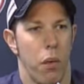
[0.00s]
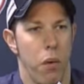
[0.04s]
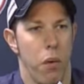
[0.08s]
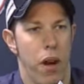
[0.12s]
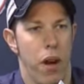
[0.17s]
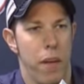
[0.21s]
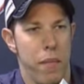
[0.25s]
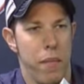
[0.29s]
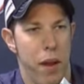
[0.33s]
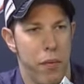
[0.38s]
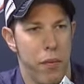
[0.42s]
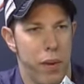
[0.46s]

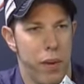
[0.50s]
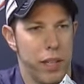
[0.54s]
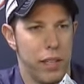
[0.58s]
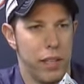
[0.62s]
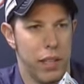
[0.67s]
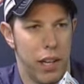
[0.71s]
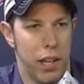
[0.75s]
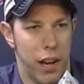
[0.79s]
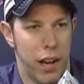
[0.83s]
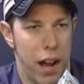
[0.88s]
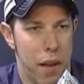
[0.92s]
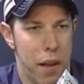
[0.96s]
Well, I'm not
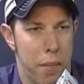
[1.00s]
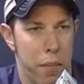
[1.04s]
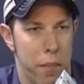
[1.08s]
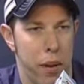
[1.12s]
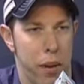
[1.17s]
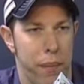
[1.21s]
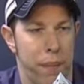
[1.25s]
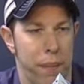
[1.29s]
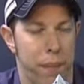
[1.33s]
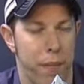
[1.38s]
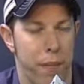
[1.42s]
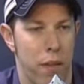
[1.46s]
racing tonight,
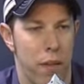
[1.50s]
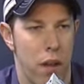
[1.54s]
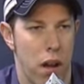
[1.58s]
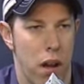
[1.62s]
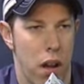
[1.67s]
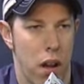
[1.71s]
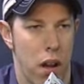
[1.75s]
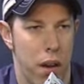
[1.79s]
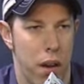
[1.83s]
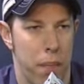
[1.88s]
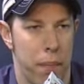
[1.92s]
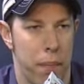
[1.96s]
but
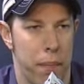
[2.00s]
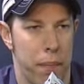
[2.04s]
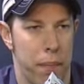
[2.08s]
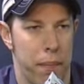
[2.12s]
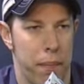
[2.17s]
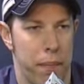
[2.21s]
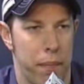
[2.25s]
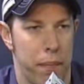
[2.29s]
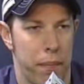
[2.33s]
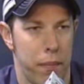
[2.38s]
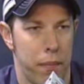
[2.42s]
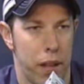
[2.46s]

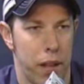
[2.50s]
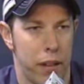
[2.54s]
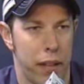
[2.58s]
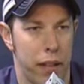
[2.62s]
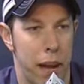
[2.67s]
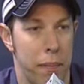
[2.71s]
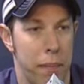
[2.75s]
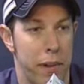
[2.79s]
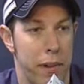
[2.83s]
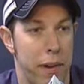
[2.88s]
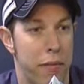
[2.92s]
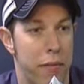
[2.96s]

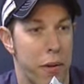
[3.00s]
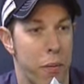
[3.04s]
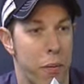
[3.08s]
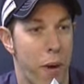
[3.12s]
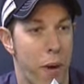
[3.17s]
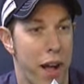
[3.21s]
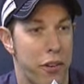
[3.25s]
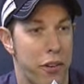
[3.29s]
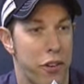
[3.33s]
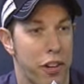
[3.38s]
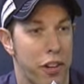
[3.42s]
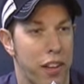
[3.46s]
I'm definitely
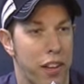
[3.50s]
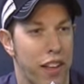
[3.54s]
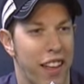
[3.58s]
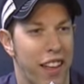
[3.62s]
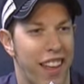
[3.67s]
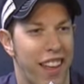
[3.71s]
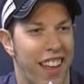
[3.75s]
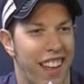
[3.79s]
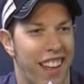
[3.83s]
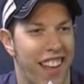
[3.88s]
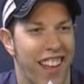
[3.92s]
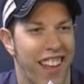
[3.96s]
watching.
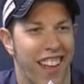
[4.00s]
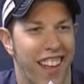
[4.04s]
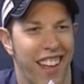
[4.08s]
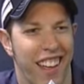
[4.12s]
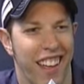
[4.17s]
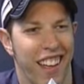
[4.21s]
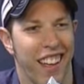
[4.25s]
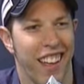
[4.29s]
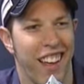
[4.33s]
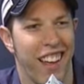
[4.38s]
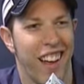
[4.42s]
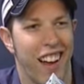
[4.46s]

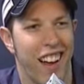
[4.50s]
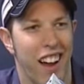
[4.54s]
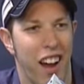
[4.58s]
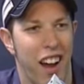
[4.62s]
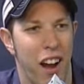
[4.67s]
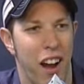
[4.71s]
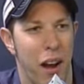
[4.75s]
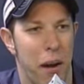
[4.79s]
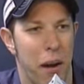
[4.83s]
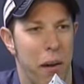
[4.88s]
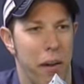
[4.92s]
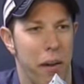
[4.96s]

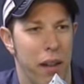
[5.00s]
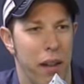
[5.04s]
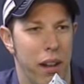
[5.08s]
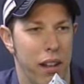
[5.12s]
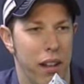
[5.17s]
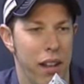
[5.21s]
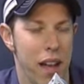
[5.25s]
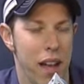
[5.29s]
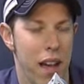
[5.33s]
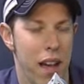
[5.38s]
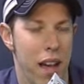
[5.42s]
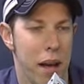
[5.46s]

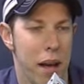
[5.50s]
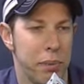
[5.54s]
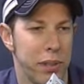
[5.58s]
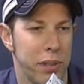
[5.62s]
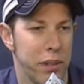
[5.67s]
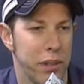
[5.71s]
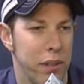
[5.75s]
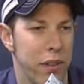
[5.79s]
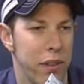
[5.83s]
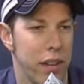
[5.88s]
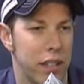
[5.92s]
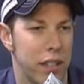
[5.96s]
And yeah,
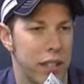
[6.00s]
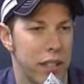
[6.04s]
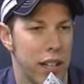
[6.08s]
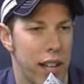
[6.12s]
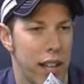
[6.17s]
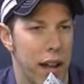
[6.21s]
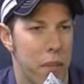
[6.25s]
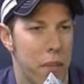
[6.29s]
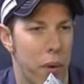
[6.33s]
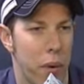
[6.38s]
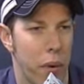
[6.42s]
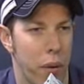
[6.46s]
absolutely, it's a
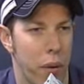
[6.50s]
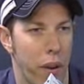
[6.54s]
lot more